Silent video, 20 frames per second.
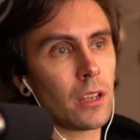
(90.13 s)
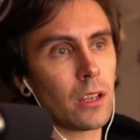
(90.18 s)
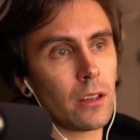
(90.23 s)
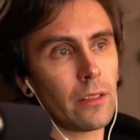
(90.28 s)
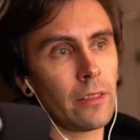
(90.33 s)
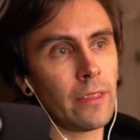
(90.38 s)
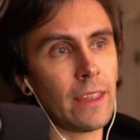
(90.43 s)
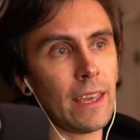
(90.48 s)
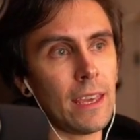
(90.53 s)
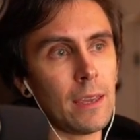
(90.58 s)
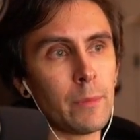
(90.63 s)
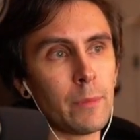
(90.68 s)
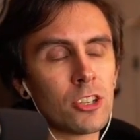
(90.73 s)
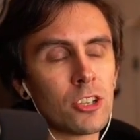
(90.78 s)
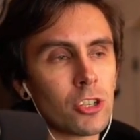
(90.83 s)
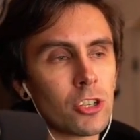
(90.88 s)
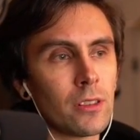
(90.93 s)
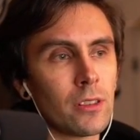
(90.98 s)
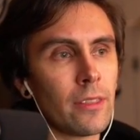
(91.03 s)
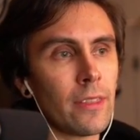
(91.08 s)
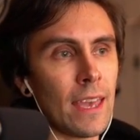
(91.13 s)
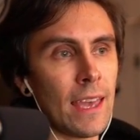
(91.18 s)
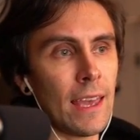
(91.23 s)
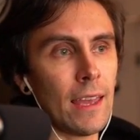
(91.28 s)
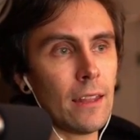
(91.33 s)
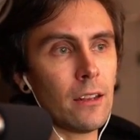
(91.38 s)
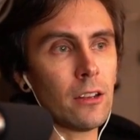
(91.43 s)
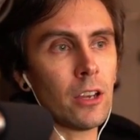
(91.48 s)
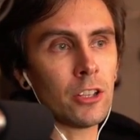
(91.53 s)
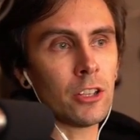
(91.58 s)
They mentioned that
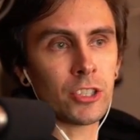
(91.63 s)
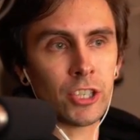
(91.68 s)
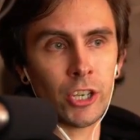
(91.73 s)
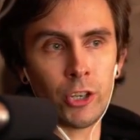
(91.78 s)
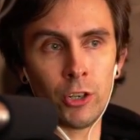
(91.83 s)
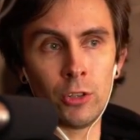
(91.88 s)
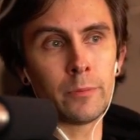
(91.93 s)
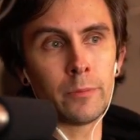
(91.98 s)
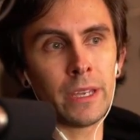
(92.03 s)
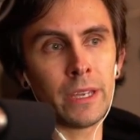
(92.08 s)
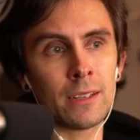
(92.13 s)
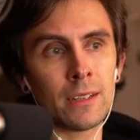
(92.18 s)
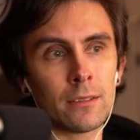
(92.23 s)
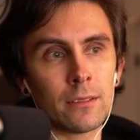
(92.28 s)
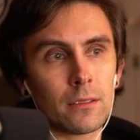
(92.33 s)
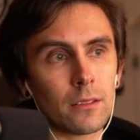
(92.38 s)
Atonement,